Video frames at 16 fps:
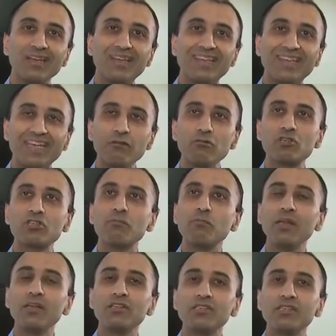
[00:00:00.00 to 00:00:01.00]
the
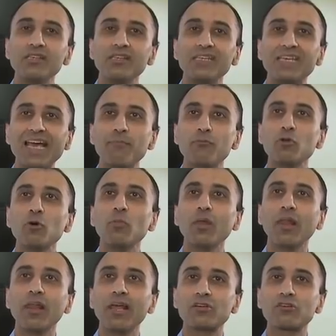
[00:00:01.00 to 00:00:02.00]
irritability and the abnormal
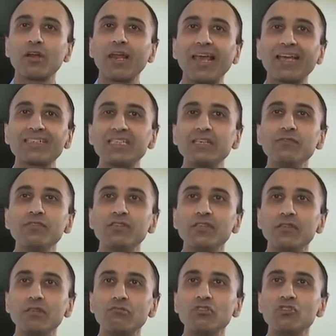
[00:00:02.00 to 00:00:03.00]
electrical activity
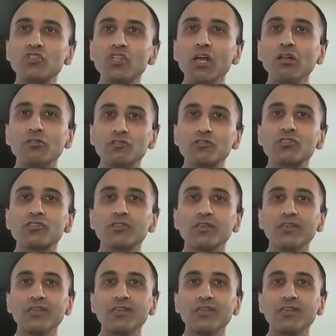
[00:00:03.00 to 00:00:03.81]
that results